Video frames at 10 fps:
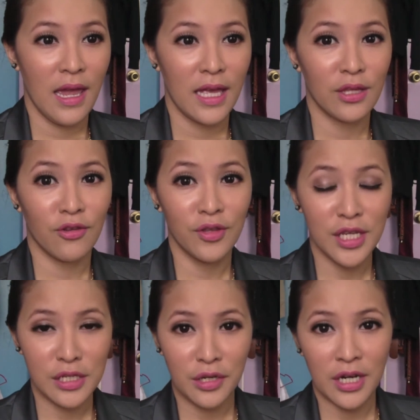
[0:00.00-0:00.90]
and
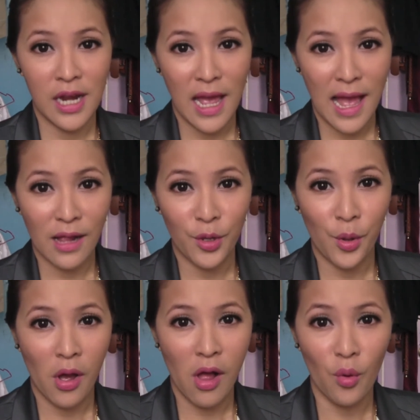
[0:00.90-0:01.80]
conditioner and
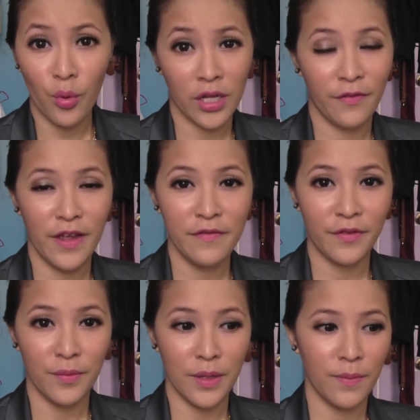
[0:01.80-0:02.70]
alcohol works fine
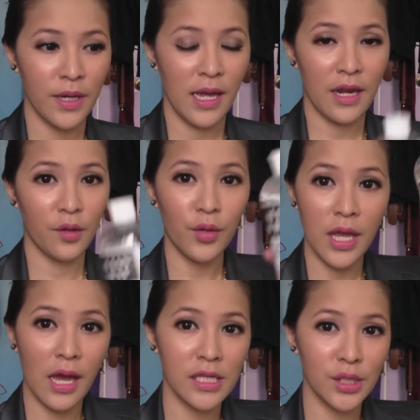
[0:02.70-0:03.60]
for me, but I don't know,
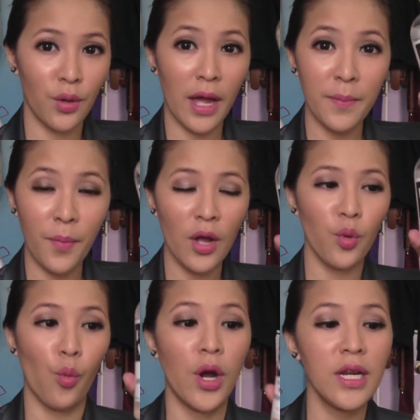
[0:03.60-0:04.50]
yeah. So I
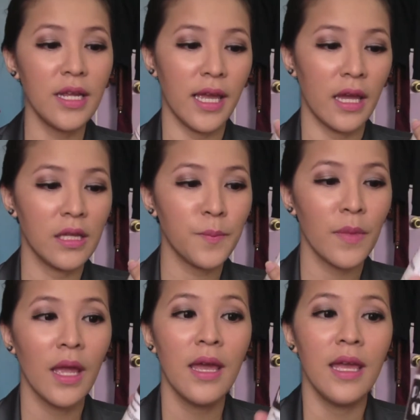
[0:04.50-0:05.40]
bought one again,
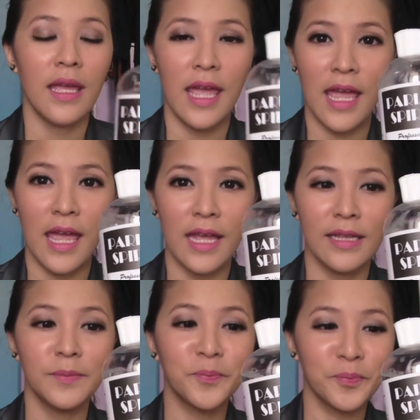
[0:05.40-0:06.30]

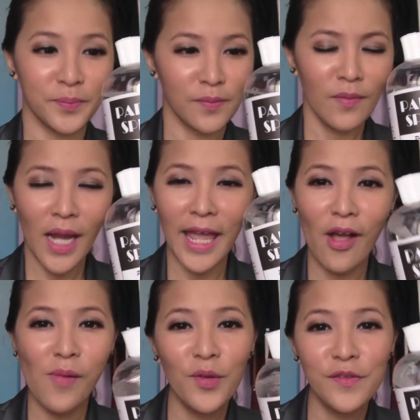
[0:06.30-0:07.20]
and I
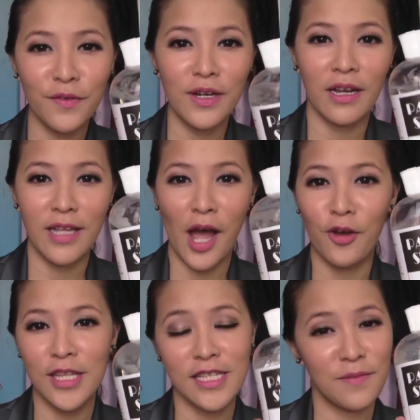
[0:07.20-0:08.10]
almost forgot
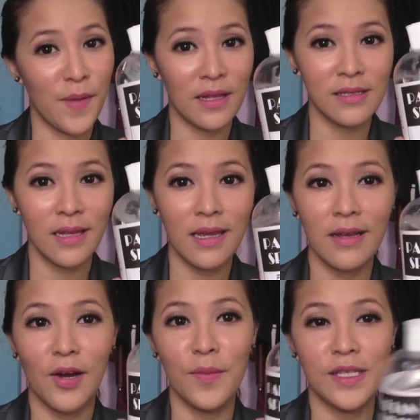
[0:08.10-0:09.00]
how this smells like.
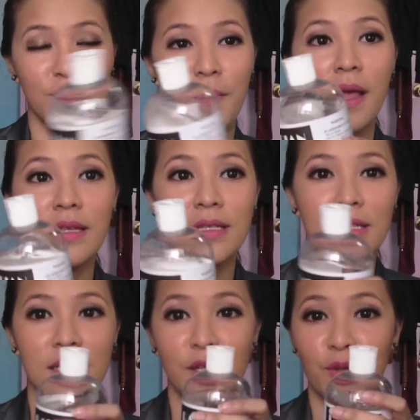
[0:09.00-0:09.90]
It smells
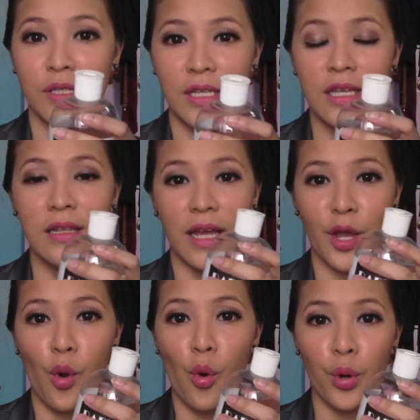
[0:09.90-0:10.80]
citrusy,
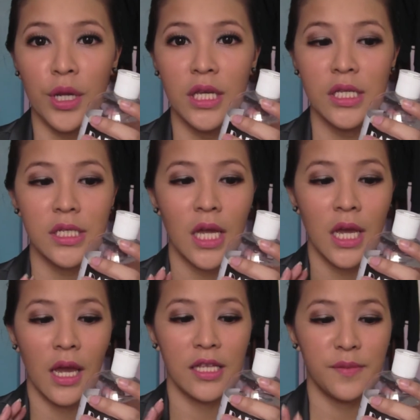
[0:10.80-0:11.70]
like orange.
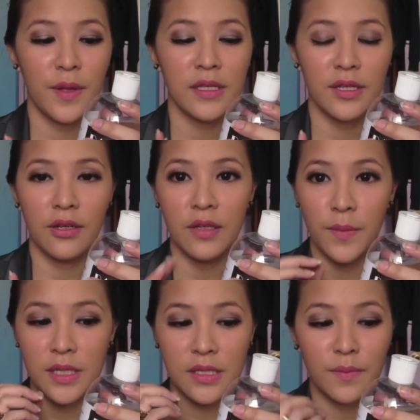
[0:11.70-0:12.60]
It smells good,
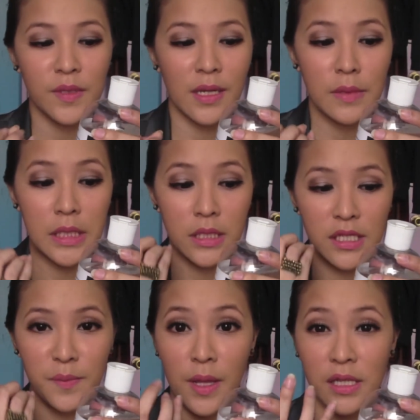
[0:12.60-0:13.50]
but sometimes the
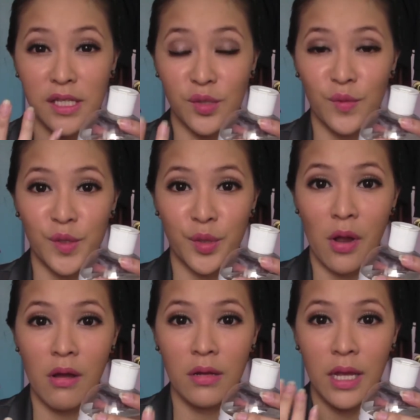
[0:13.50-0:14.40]
smell is too
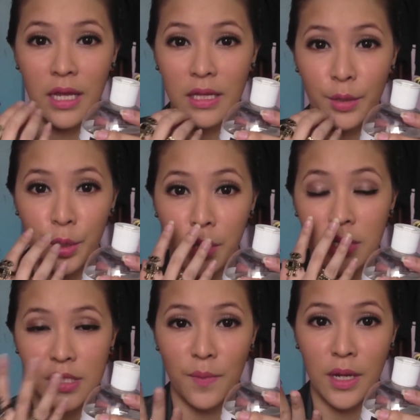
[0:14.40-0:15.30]
strong, like it
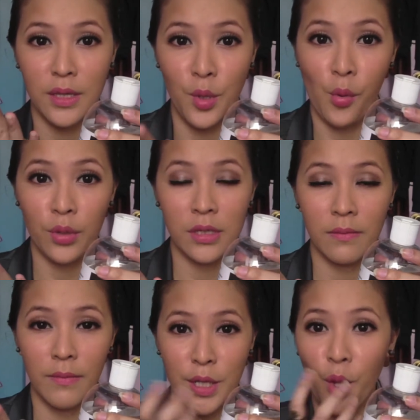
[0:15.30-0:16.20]
hurts my nose,
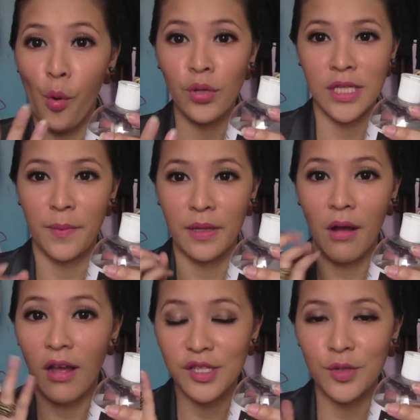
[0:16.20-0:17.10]
like my
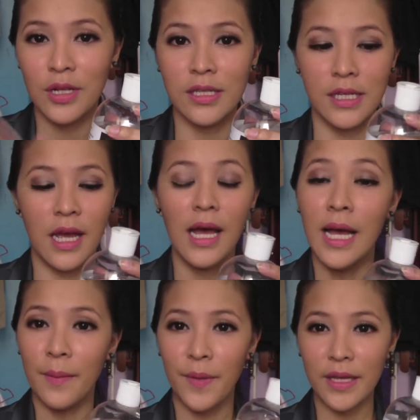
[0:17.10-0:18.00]
nostrils, yeah.
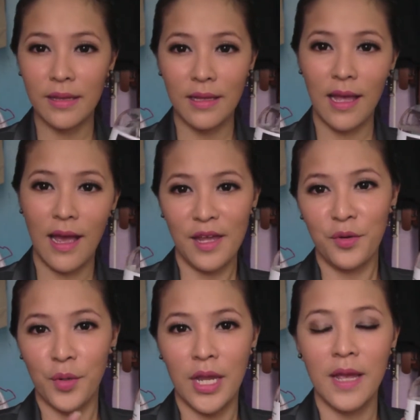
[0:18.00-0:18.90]
But
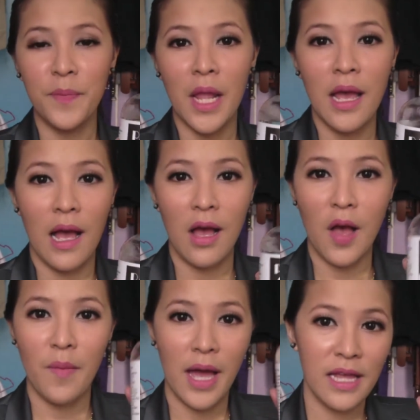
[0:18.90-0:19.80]
either way,
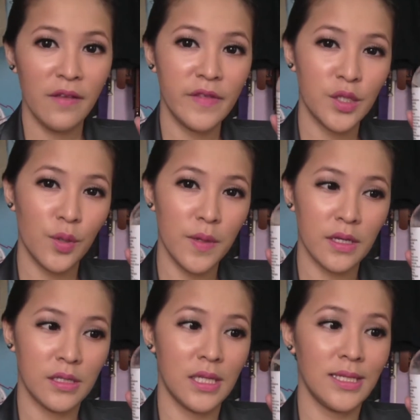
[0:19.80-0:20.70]
I love this one
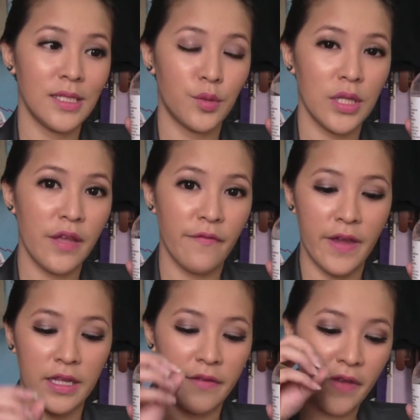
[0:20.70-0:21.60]
because this is really
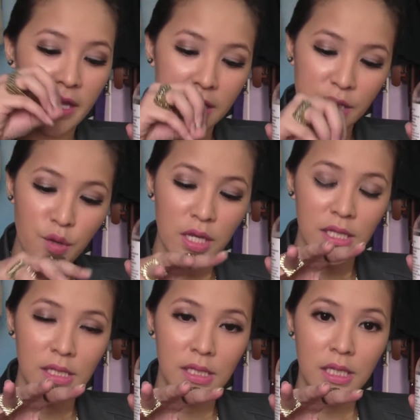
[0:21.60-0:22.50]
effective, and you
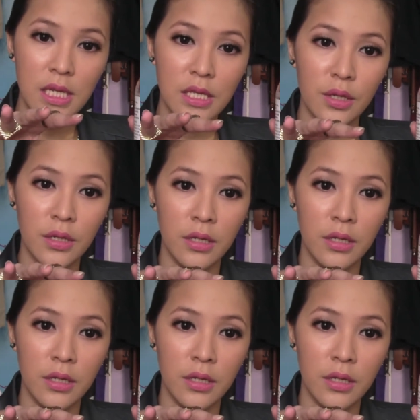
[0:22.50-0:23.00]
can see